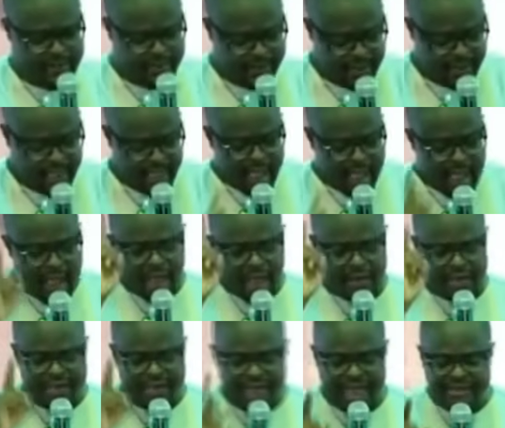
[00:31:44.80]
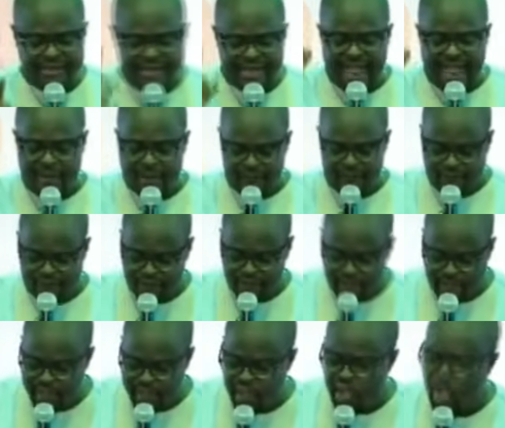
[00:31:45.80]
Agriculture and manufacturing.
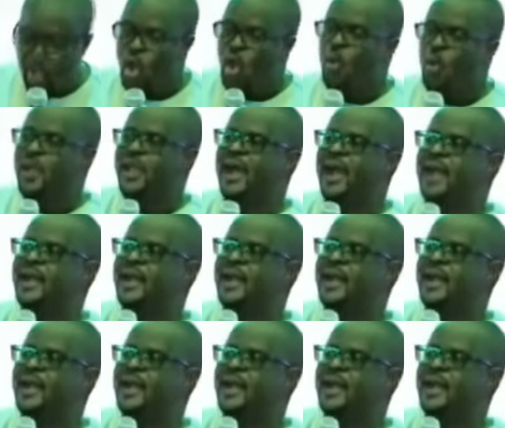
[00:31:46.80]
We had the